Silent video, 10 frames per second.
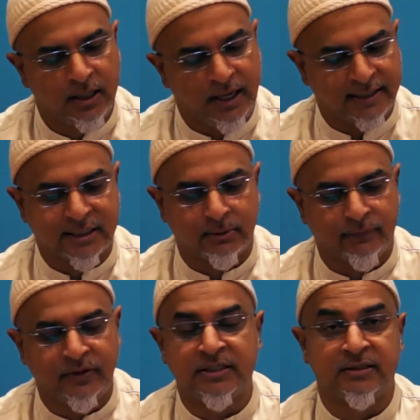and some
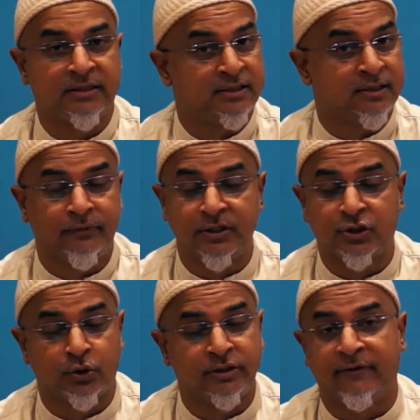of these
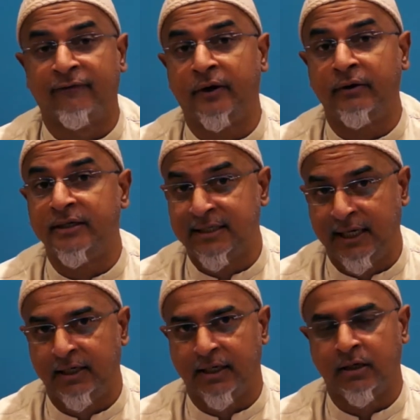stories are very
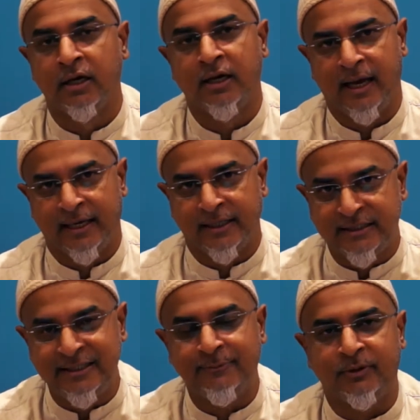telling and
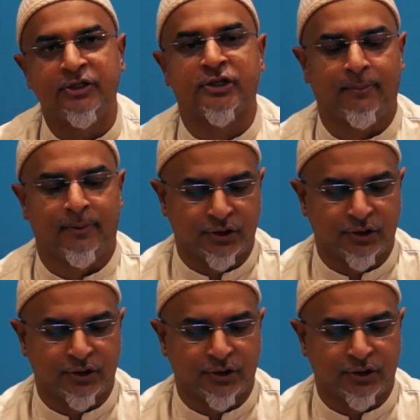deeply troubling.